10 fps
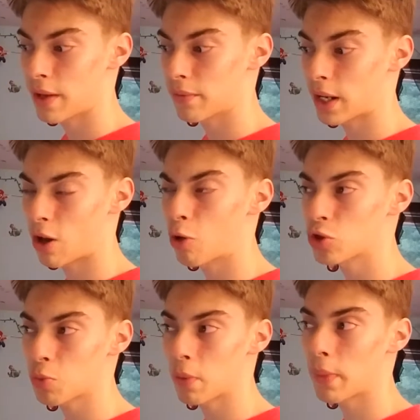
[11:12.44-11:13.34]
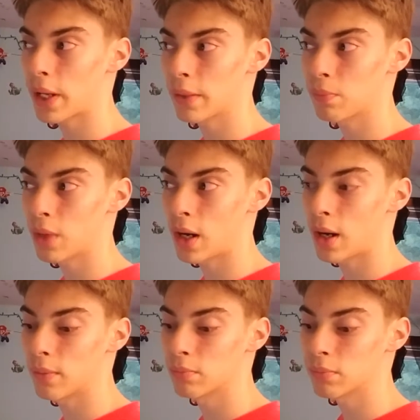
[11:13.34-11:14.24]
I've, I also put my
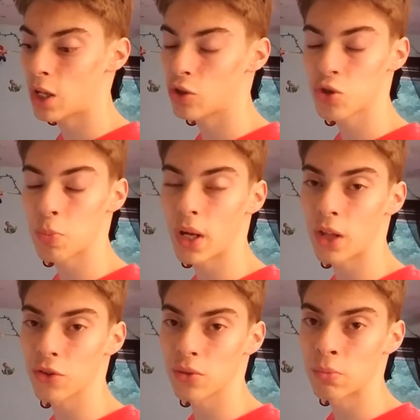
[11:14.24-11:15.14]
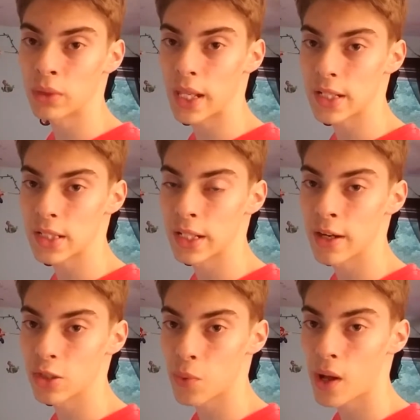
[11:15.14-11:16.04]
um, also put other links in
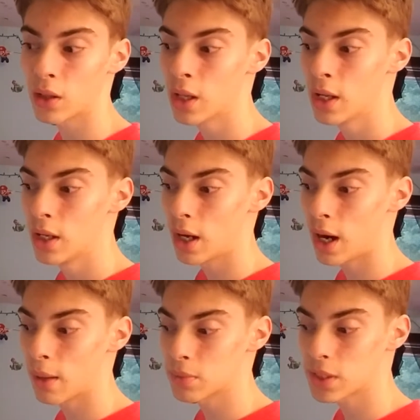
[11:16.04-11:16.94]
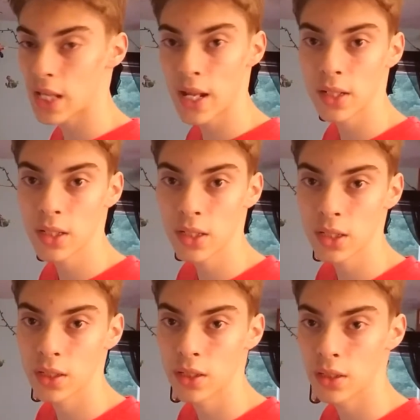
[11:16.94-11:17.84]
there as well. Um, send
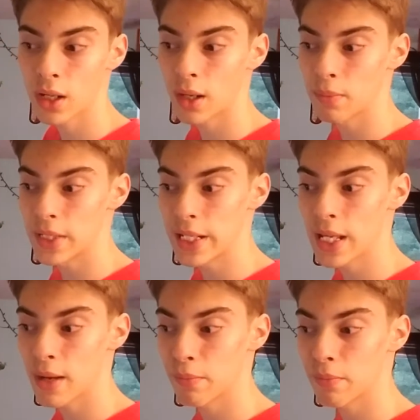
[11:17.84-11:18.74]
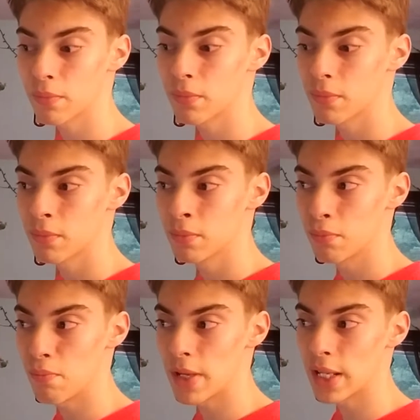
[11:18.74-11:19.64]
um, DM
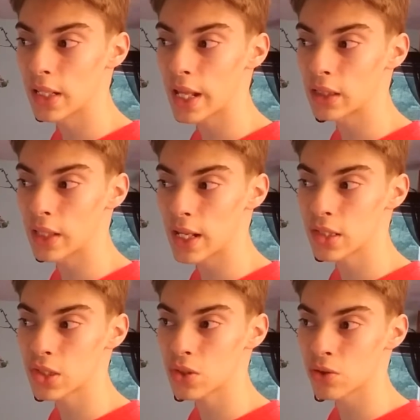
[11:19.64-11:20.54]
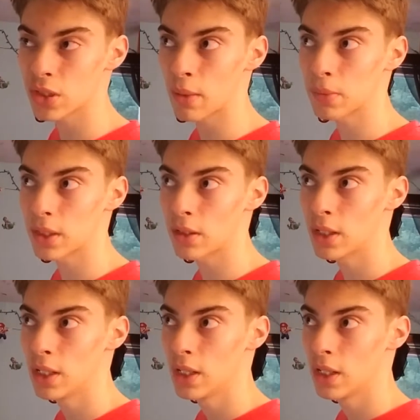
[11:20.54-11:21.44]
me like links or
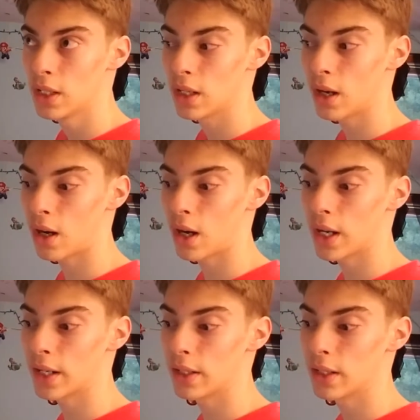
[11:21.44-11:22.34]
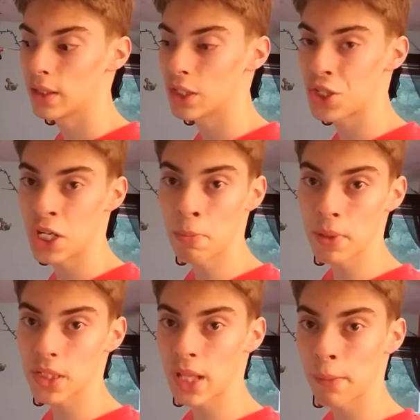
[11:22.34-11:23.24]
something on the
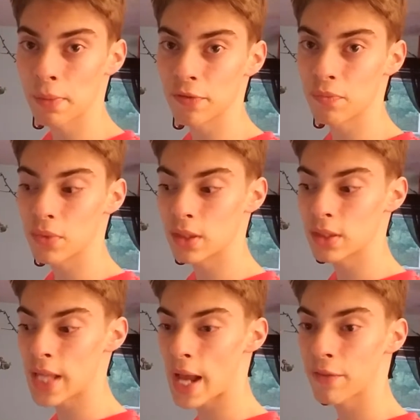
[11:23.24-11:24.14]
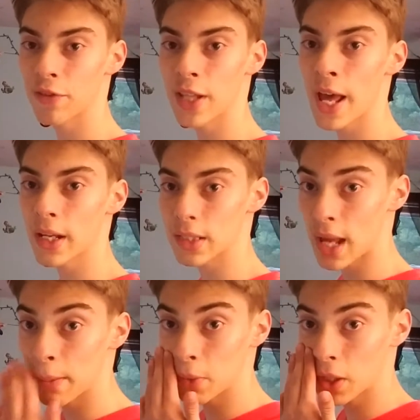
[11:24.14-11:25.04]
cheapest type of tech for that because
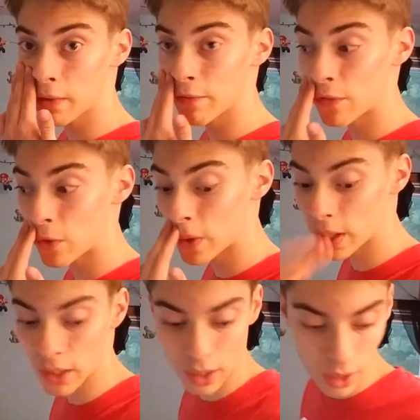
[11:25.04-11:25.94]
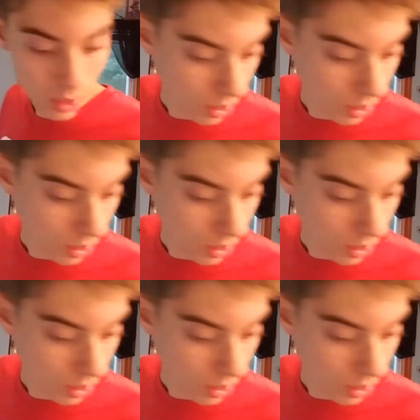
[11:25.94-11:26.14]
I'm looking for